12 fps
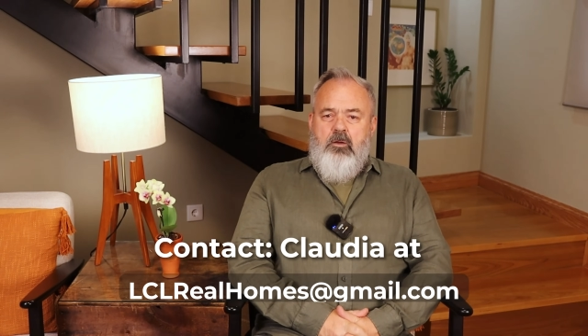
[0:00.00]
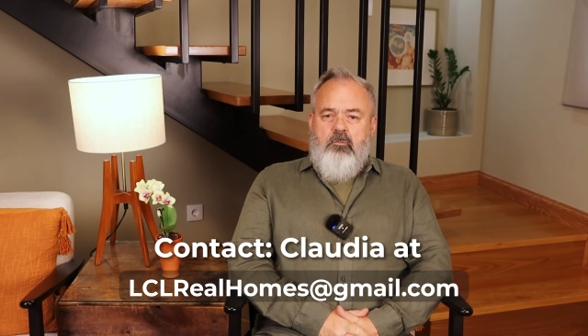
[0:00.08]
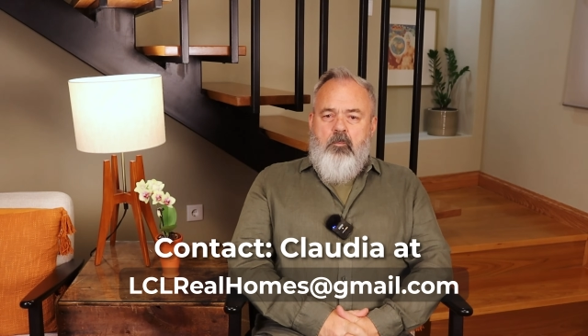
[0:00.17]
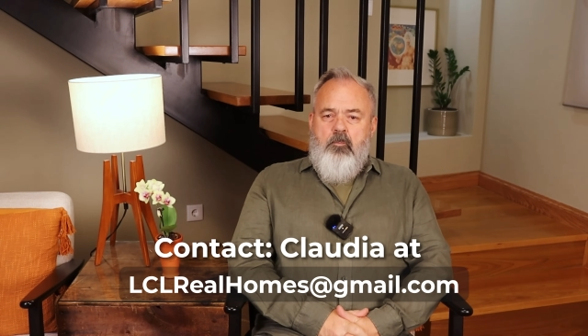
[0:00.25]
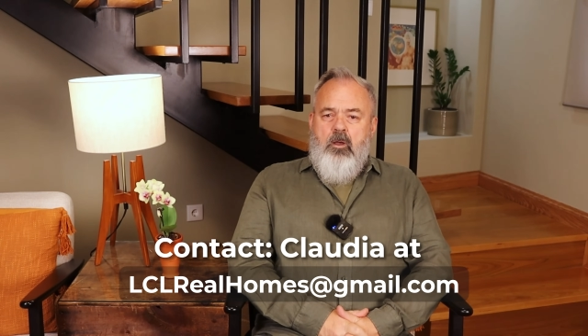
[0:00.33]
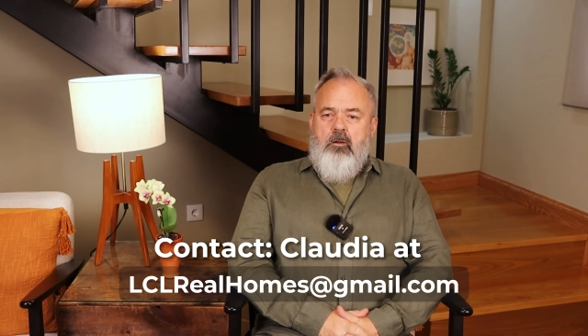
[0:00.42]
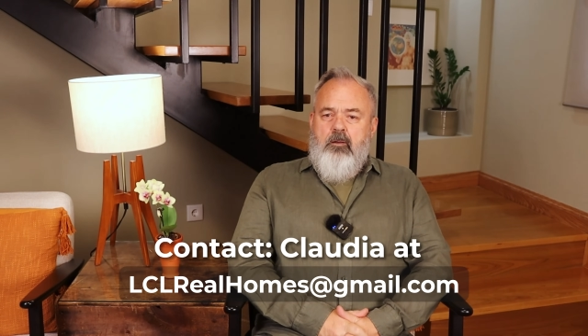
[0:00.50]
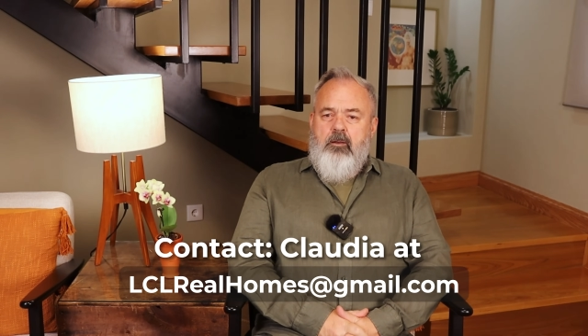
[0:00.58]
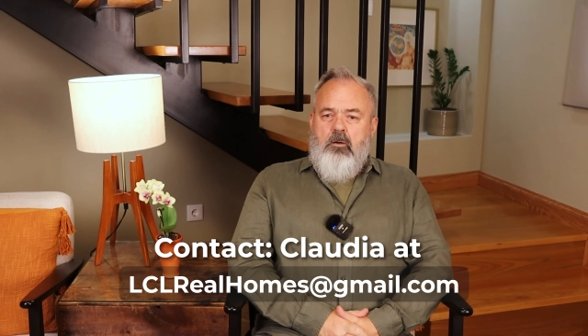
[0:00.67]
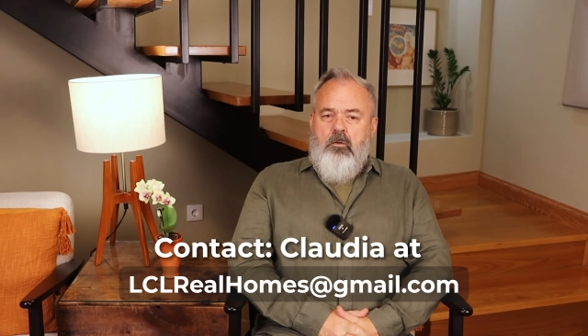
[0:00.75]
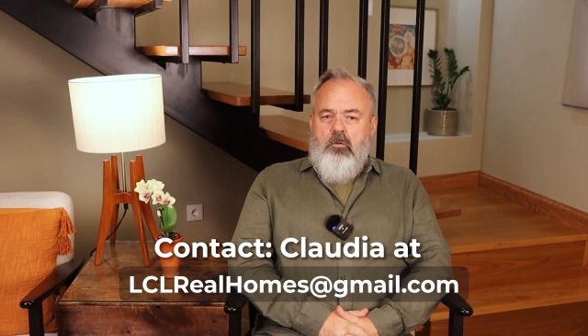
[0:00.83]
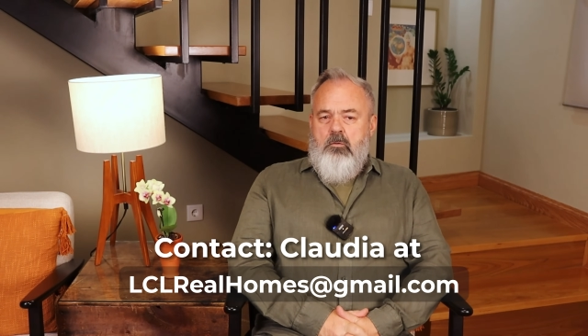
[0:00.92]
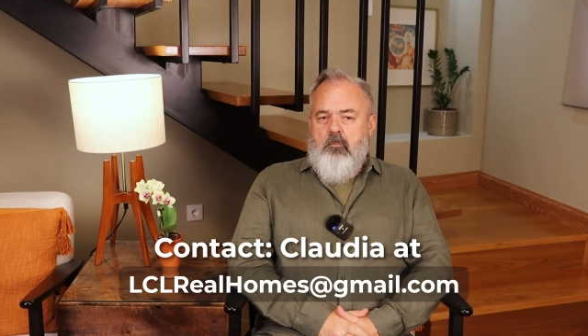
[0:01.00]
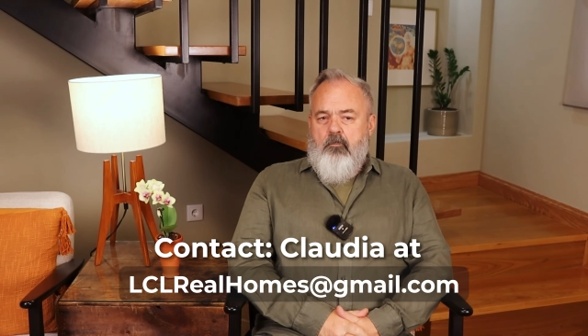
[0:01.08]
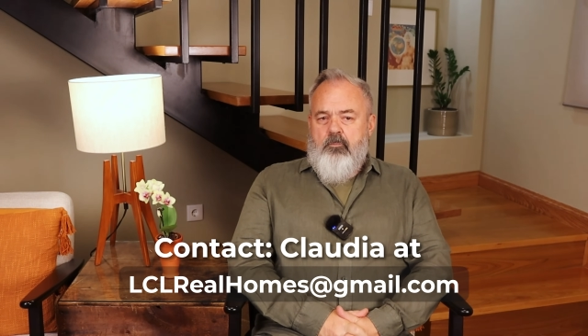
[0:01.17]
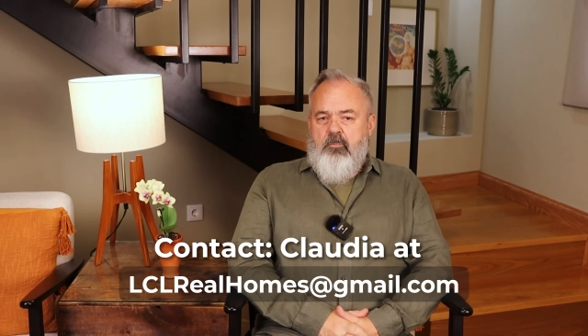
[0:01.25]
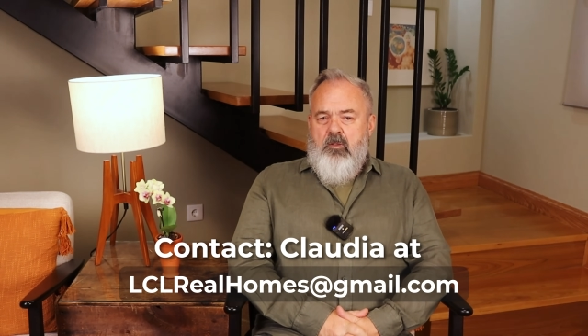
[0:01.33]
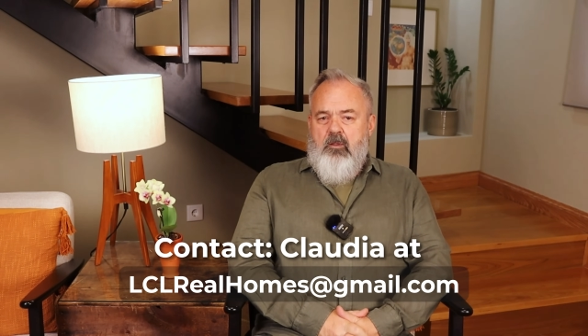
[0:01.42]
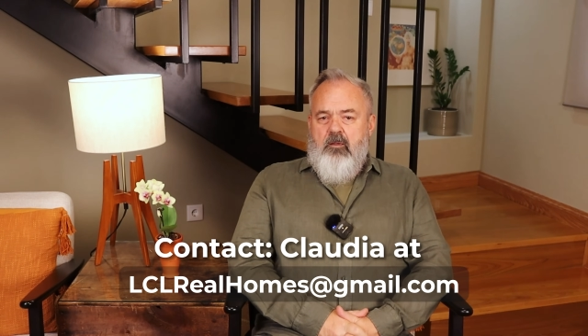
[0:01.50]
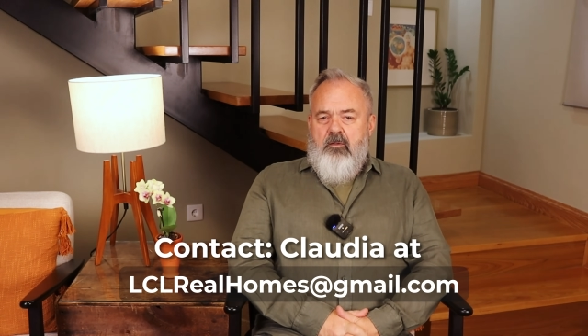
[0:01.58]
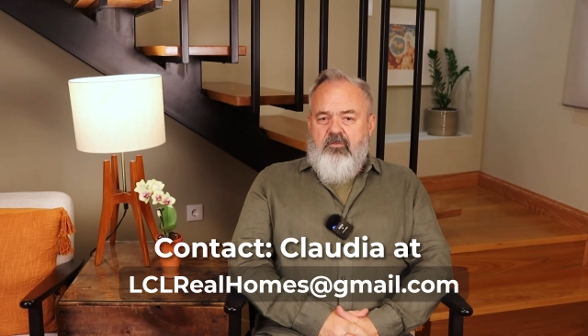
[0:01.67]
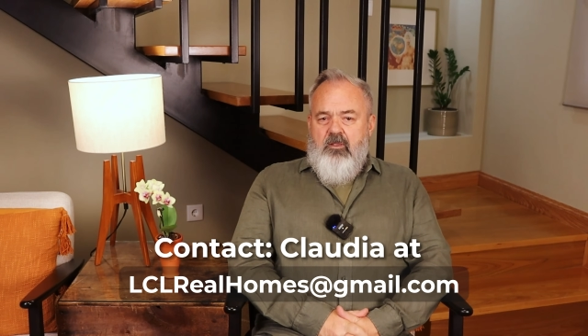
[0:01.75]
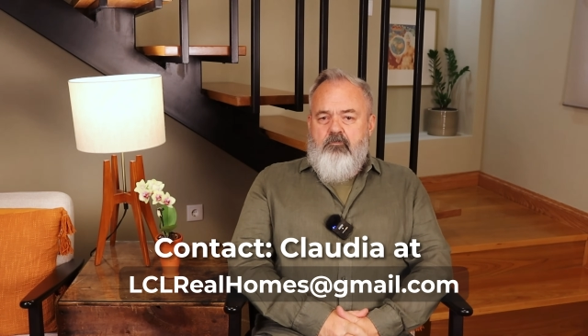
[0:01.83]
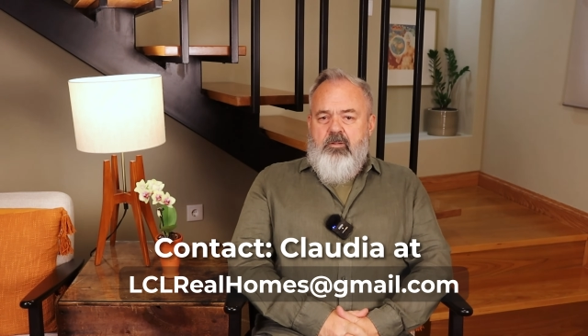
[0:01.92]
and remodeling our home,
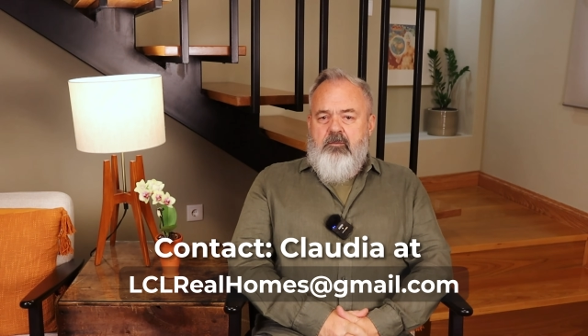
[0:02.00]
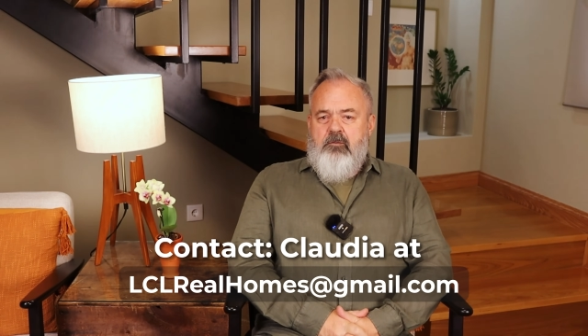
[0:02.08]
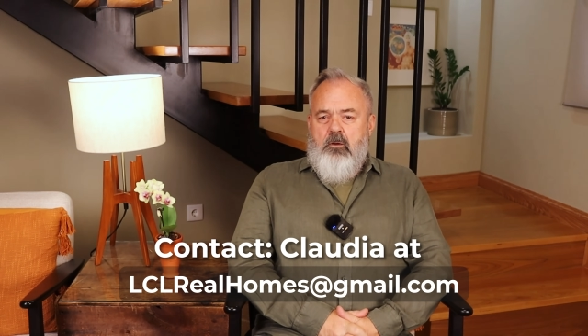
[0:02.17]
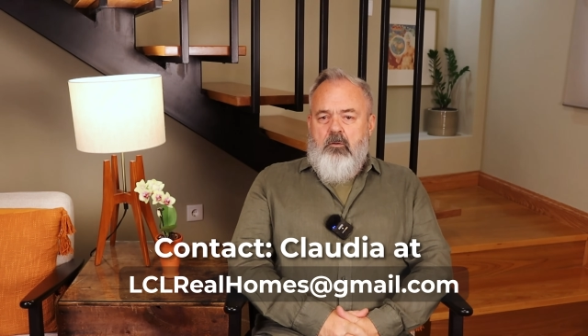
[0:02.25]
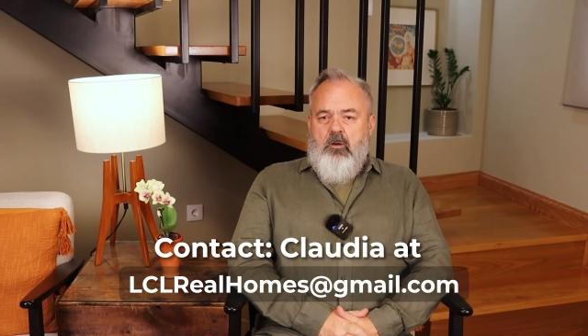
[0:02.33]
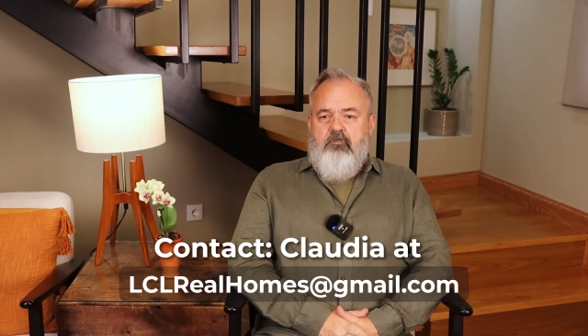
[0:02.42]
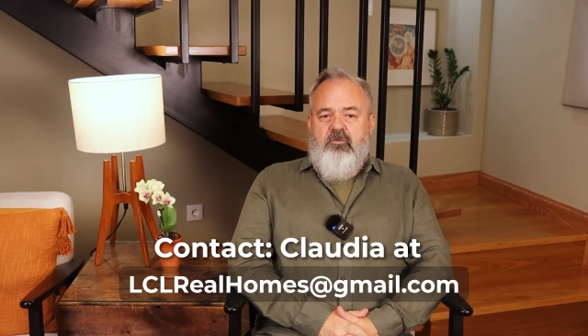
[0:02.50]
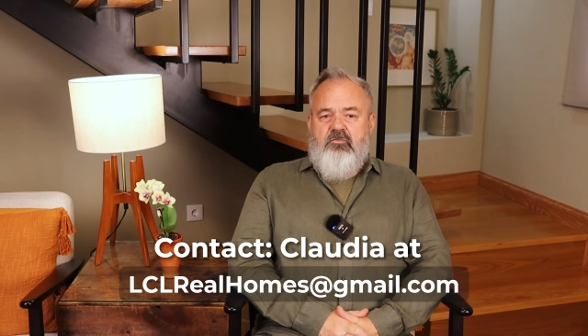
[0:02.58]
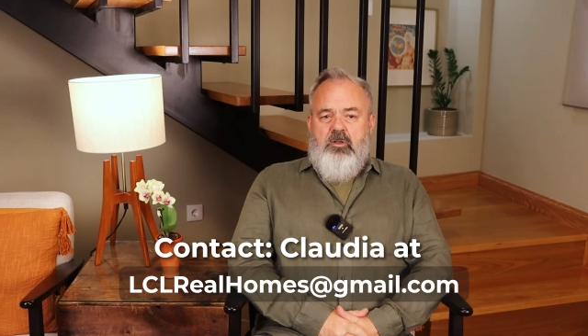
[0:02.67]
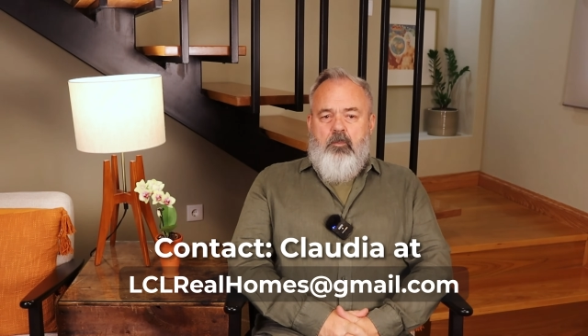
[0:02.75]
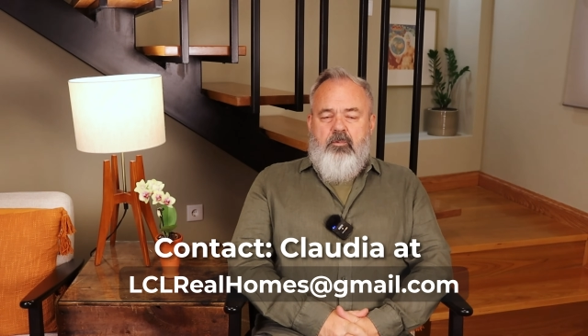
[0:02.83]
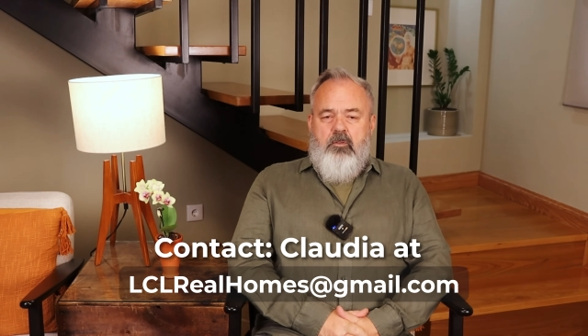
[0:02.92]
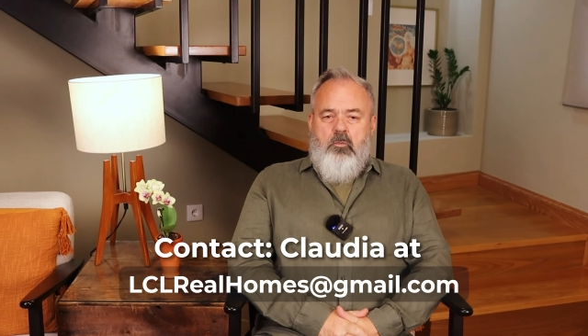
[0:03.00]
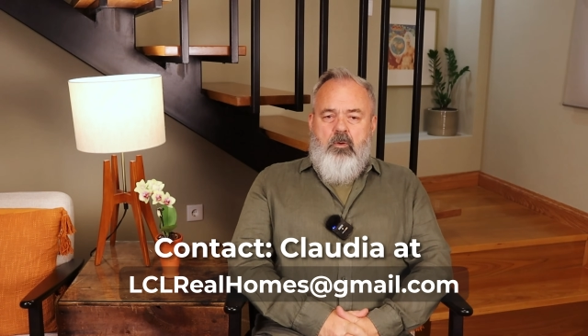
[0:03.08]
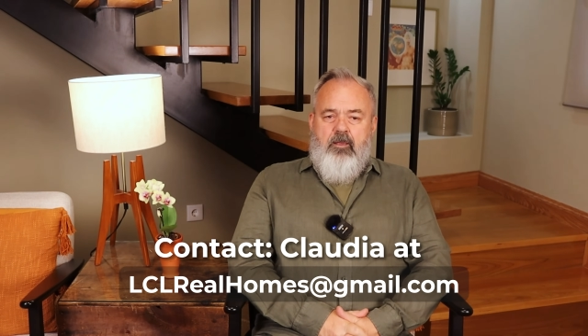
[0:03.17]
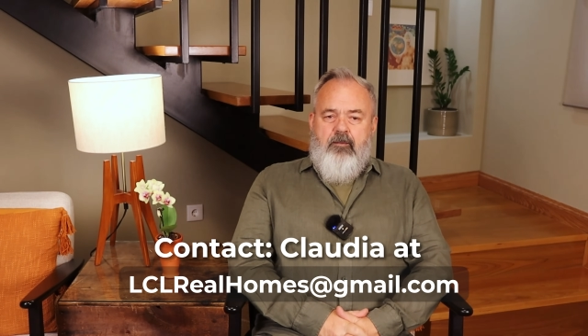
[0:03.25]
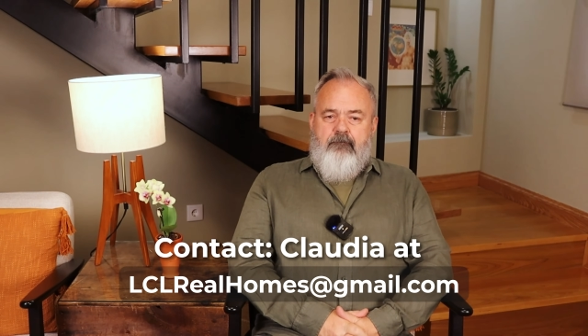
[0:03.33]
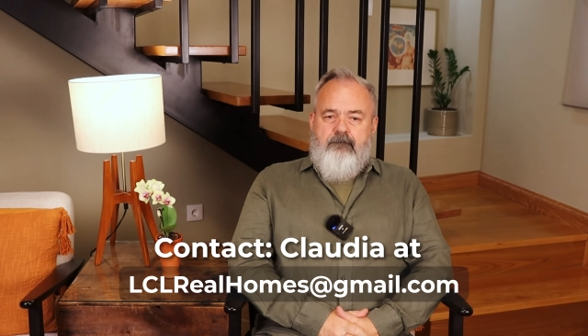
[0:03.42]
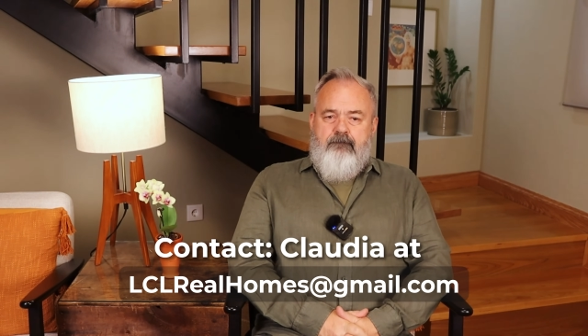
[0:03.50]
they've been there every step of the way.